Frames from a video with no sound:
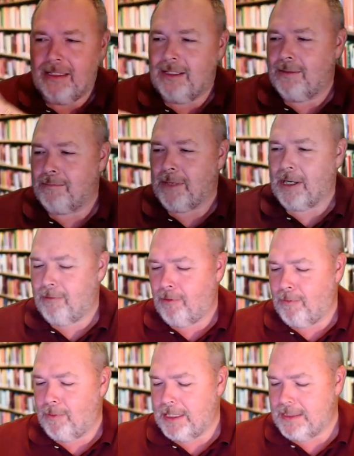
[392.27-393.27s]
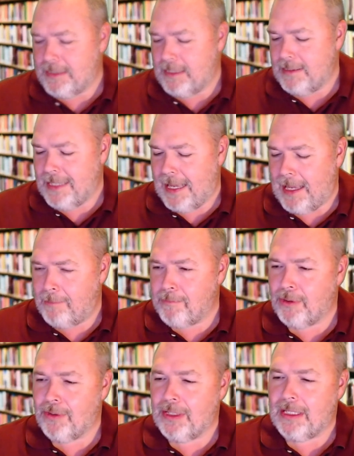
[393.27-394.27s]
Margaret Weis's
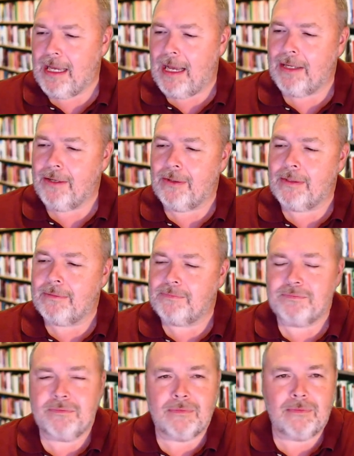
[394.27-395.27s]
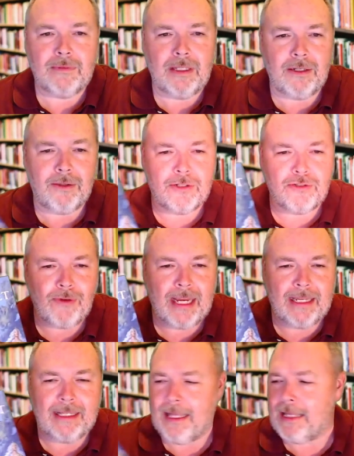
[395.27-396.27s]
Amber and Iron, another
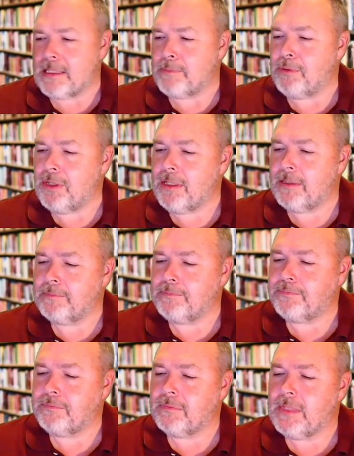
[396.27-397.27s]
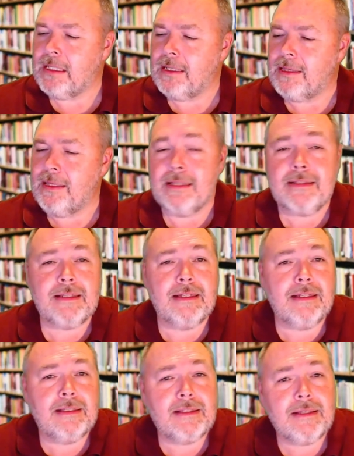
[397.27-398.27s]
Dragonlance book. This
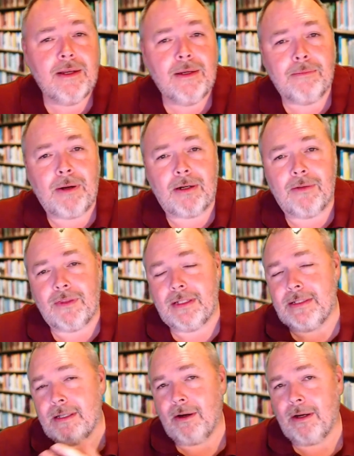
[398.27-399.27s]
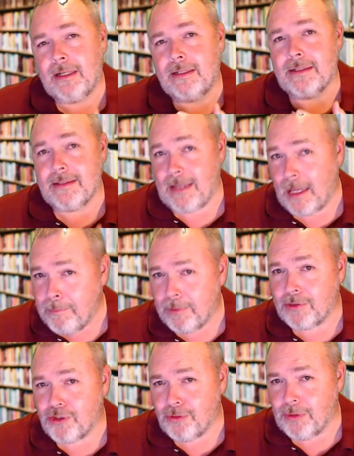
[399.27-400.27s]
is part of the Dark Disciple
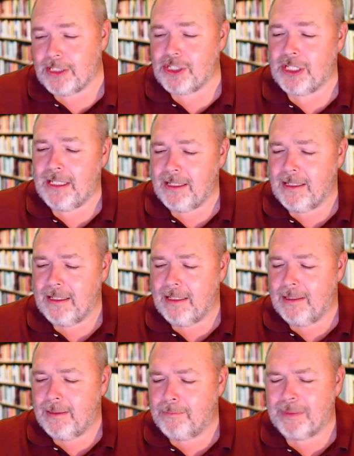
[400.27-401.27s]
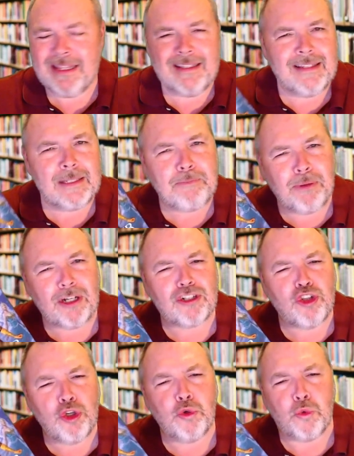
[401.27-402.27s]
trilogy, but this is book
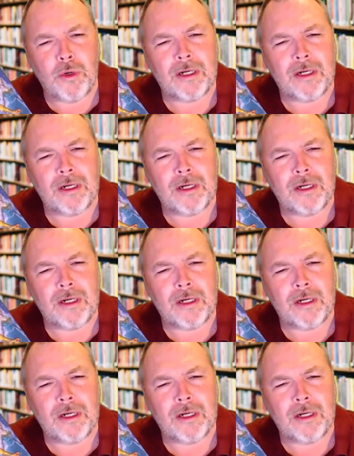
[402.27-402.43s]
two.